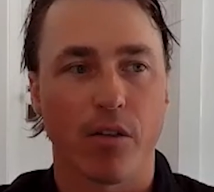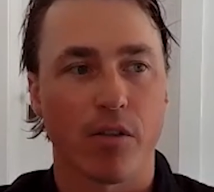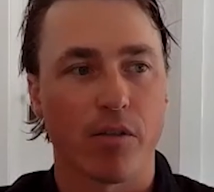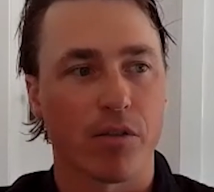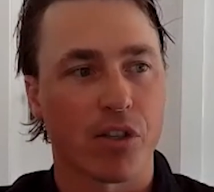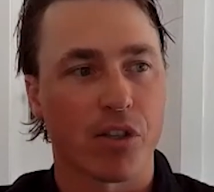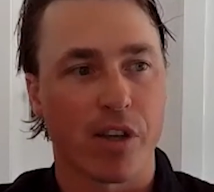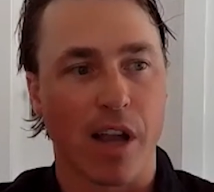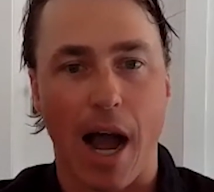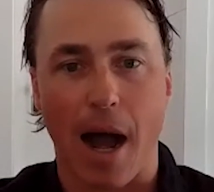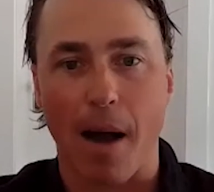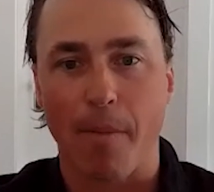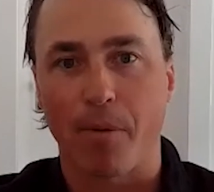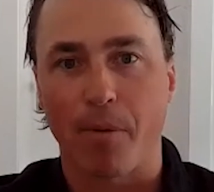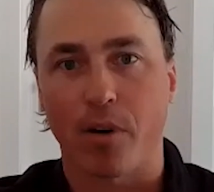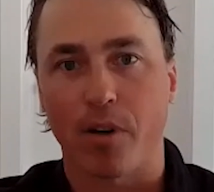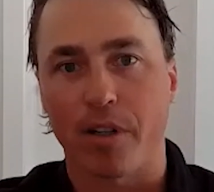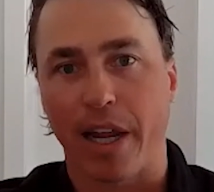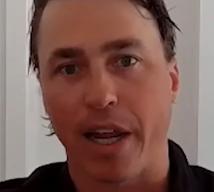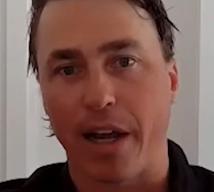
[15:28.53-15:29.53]
stop
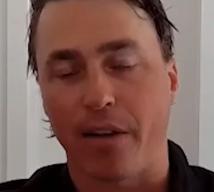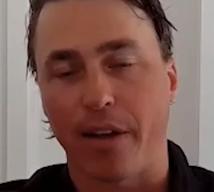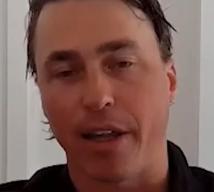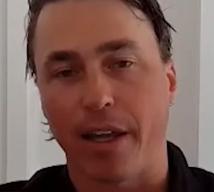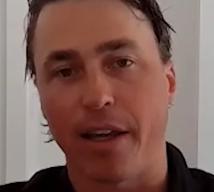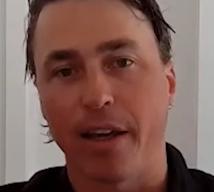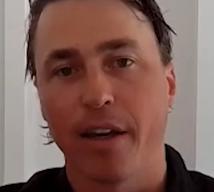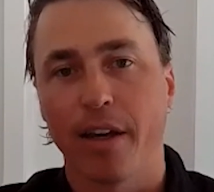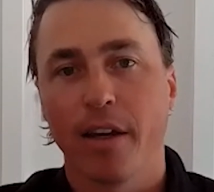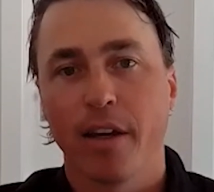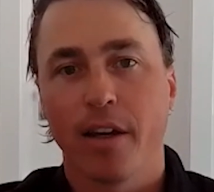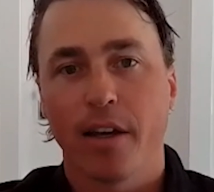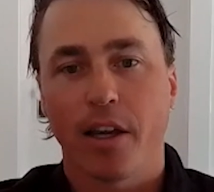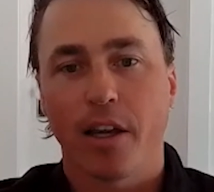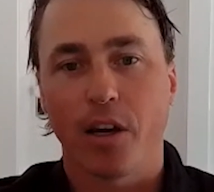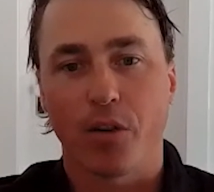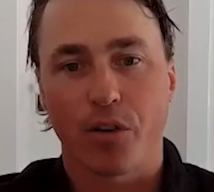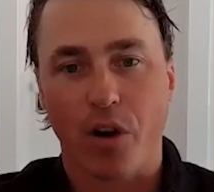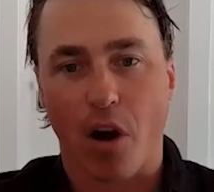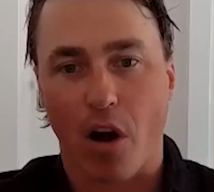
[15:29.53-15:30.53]
or daily,
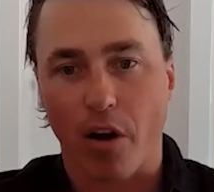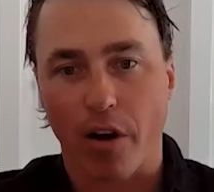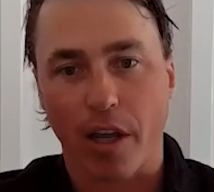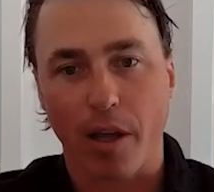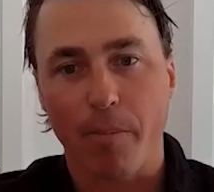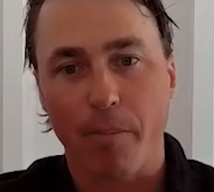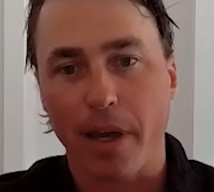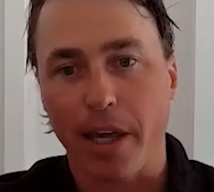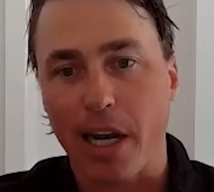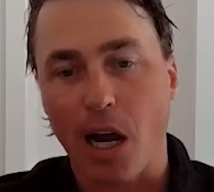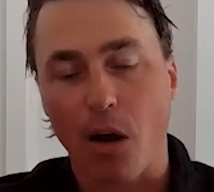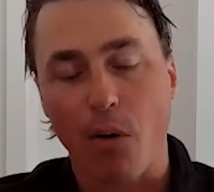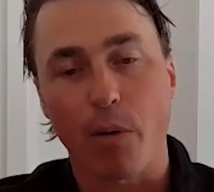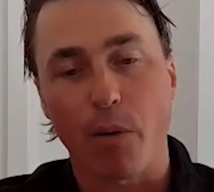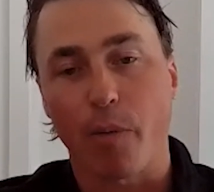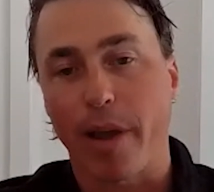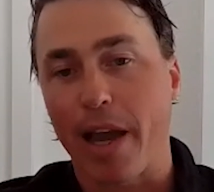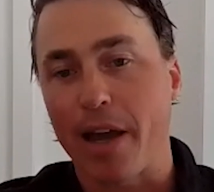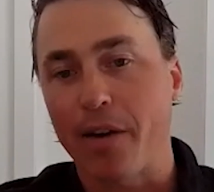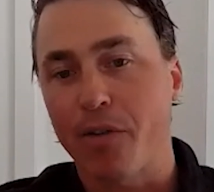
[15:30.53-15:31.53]
target P&L
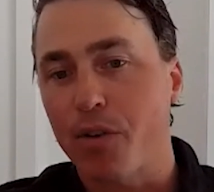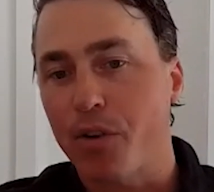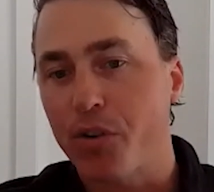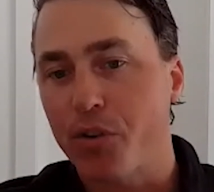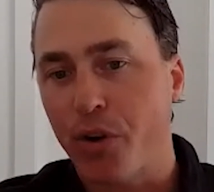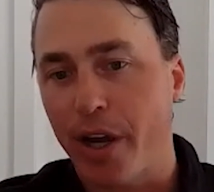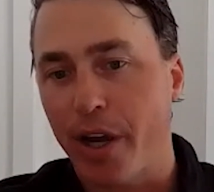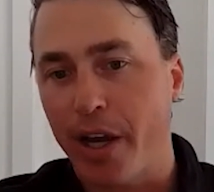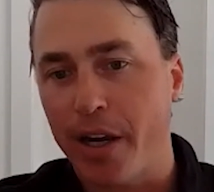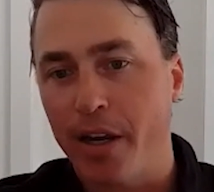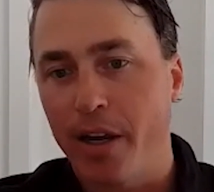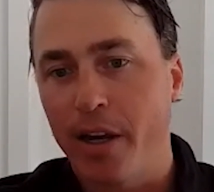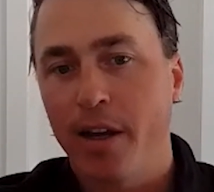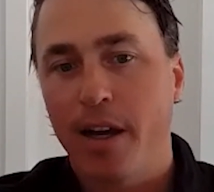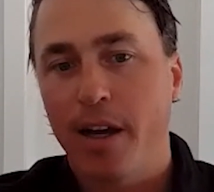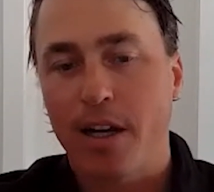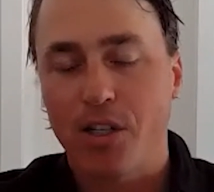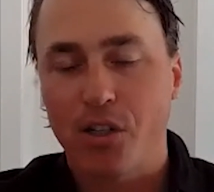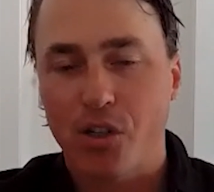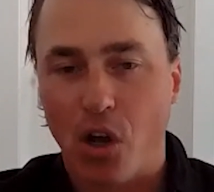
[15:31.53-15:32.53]
when we enter a trade.
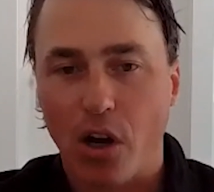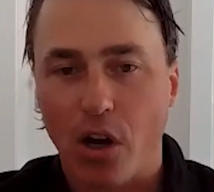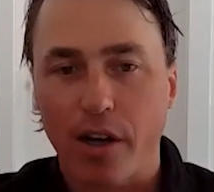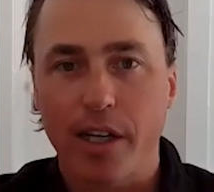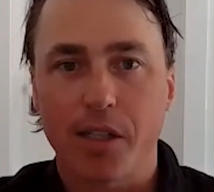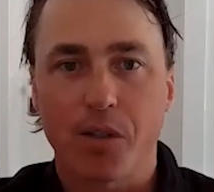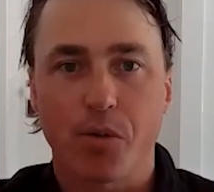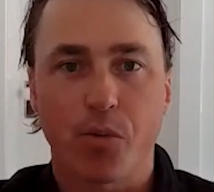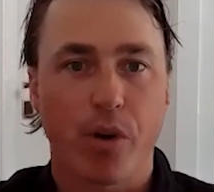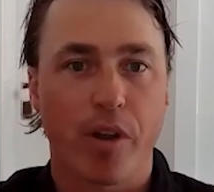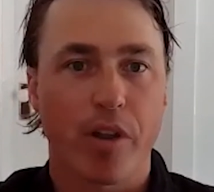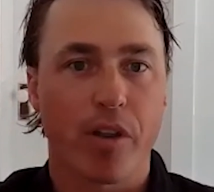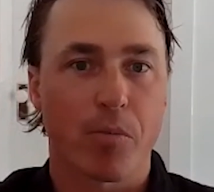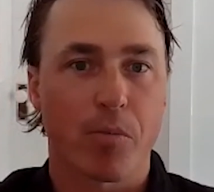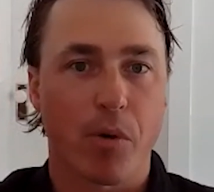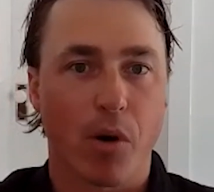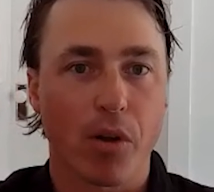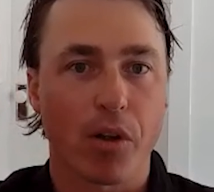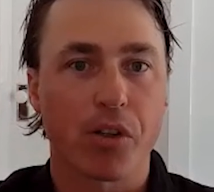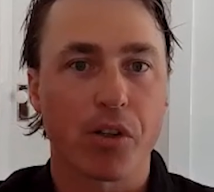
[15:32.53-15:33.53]
As long as we're either
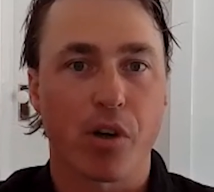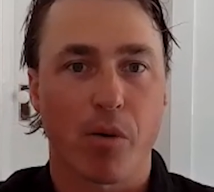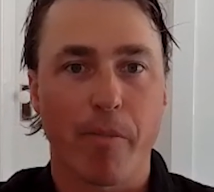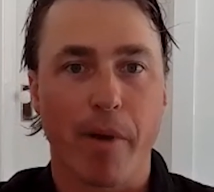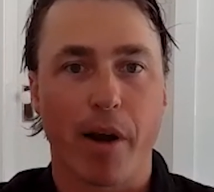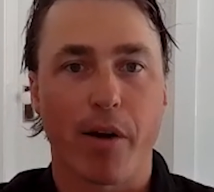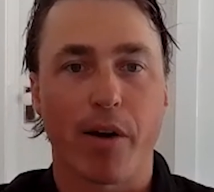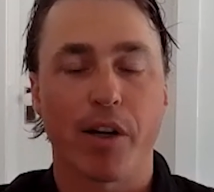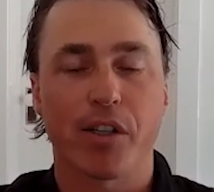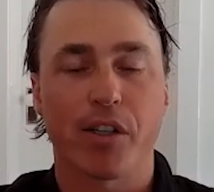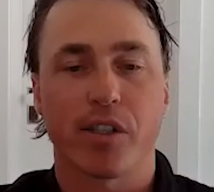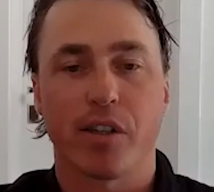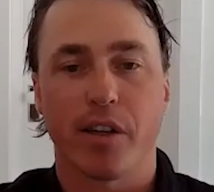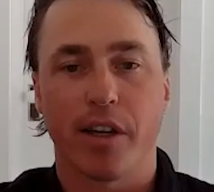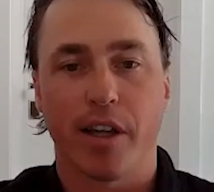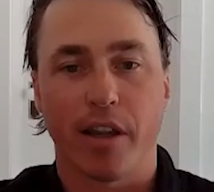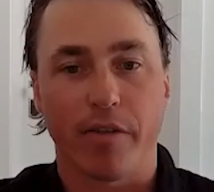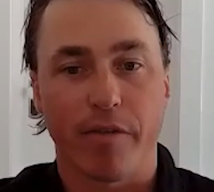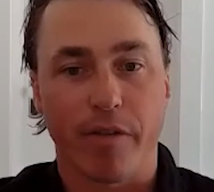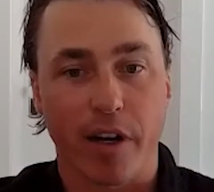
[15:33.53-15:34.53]
bullish or bearish
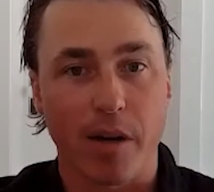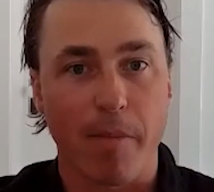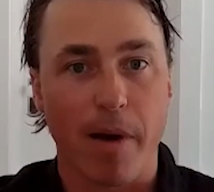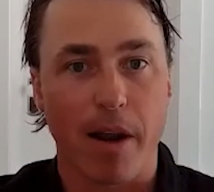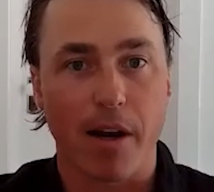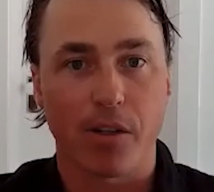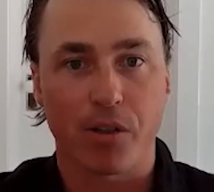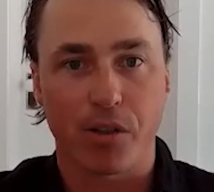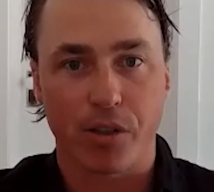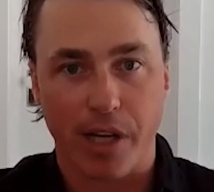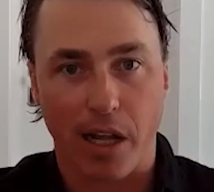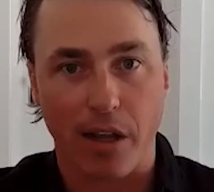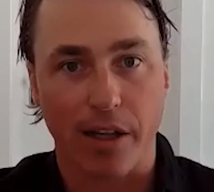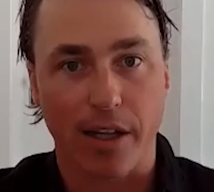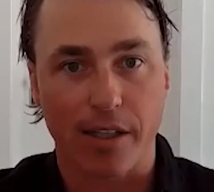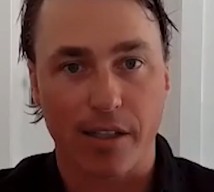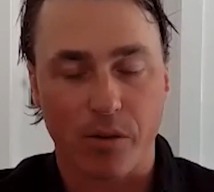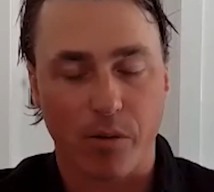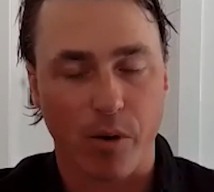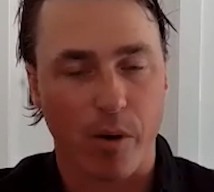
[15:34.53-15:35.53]
and the fundamentals are telling
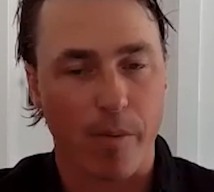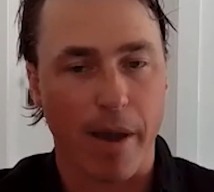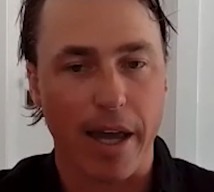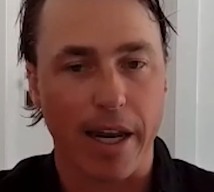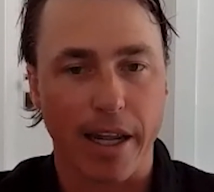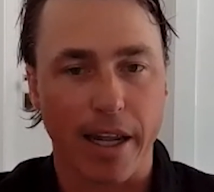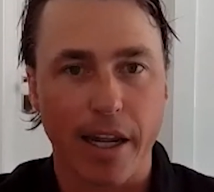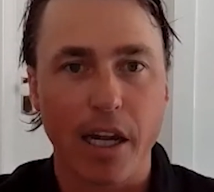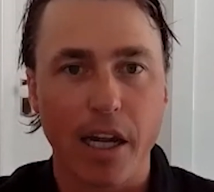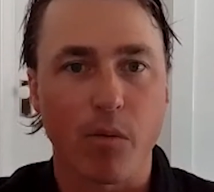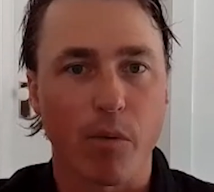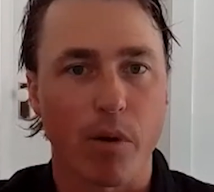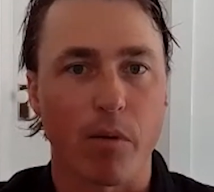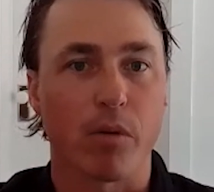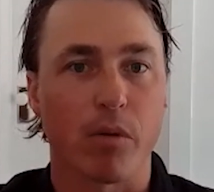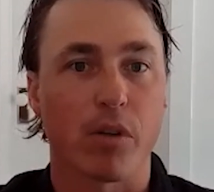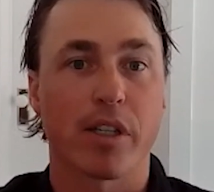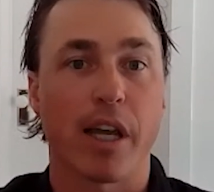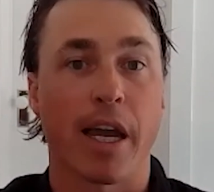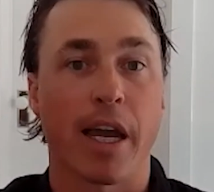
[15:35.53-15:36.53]
us to remain in it, we
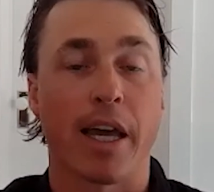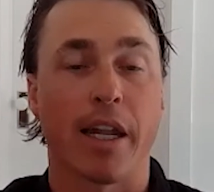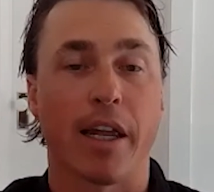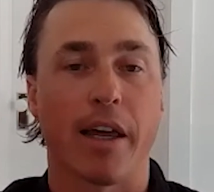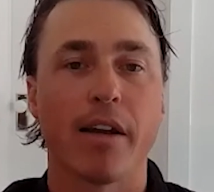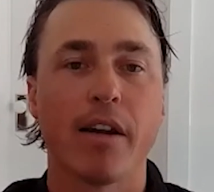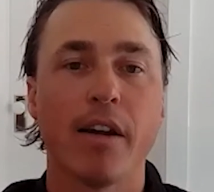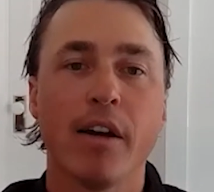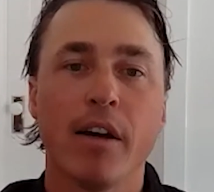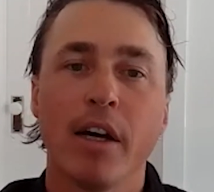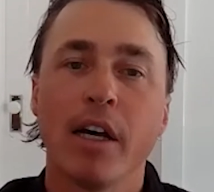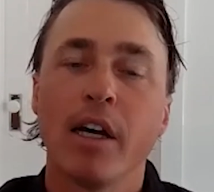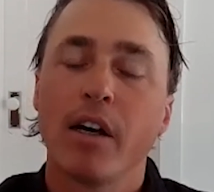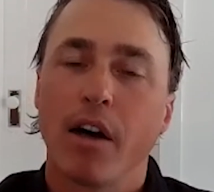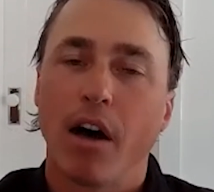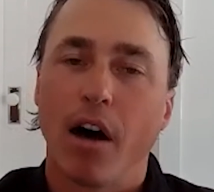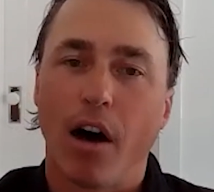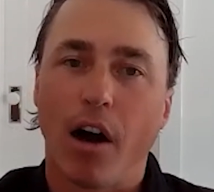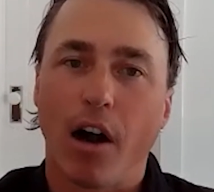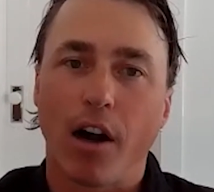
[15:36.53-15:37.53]
will stay in it.
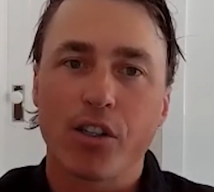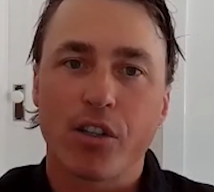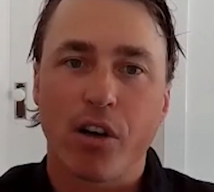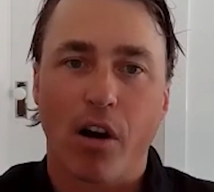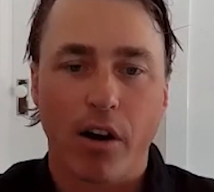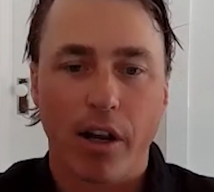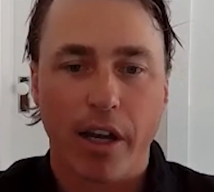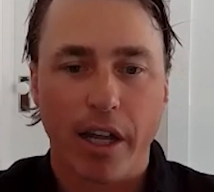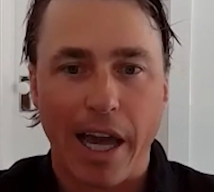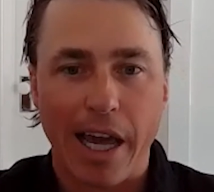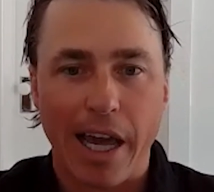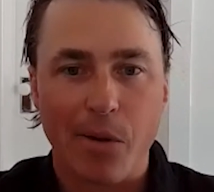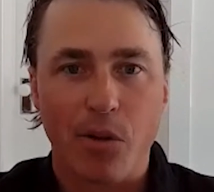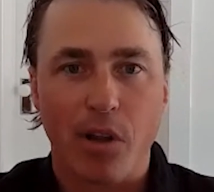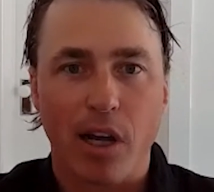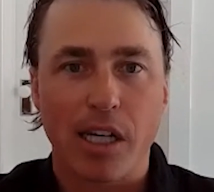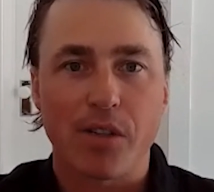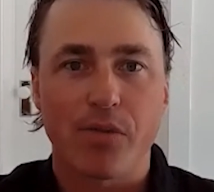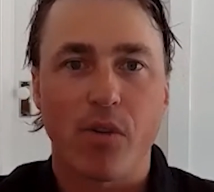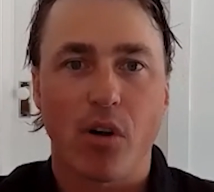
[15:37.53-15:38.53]
Our target
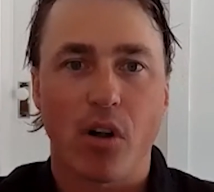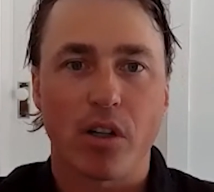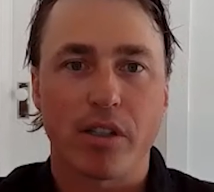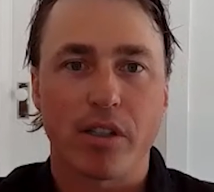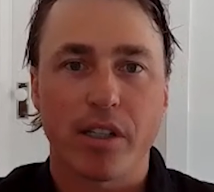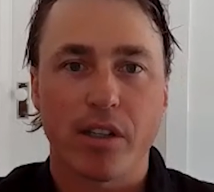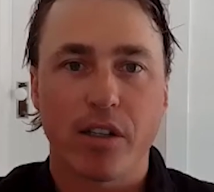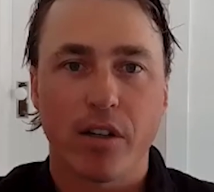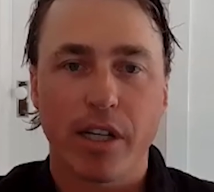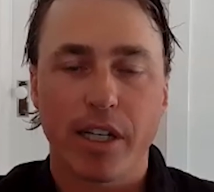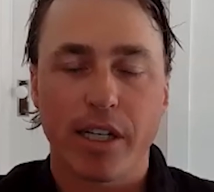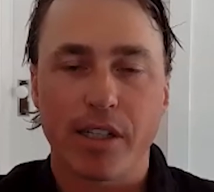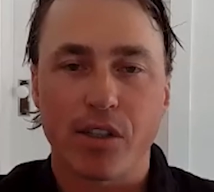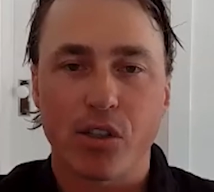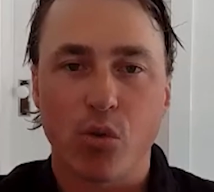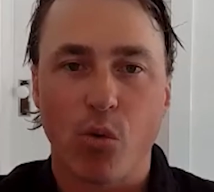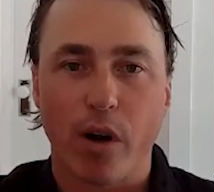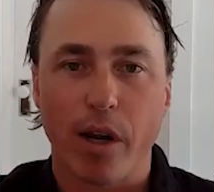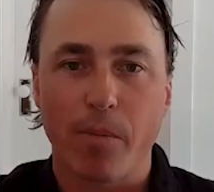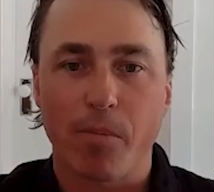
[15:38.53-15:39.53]
annualized volatility
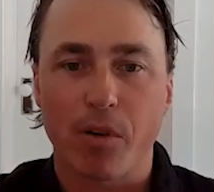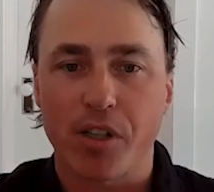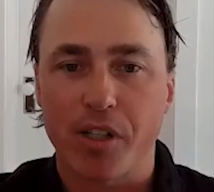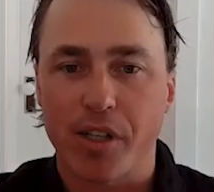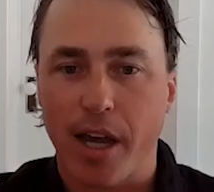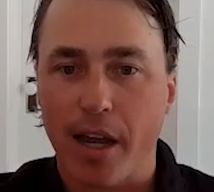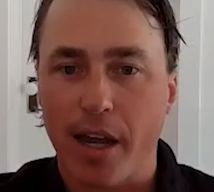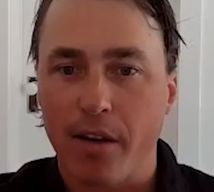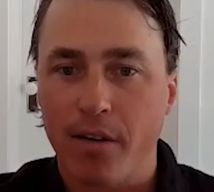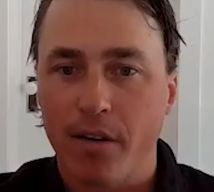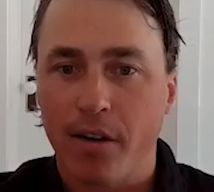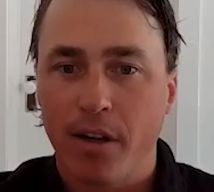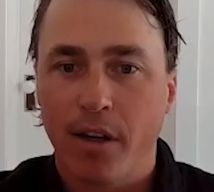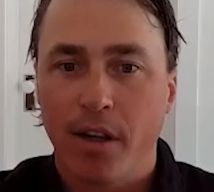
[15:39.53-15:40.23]
is 20%.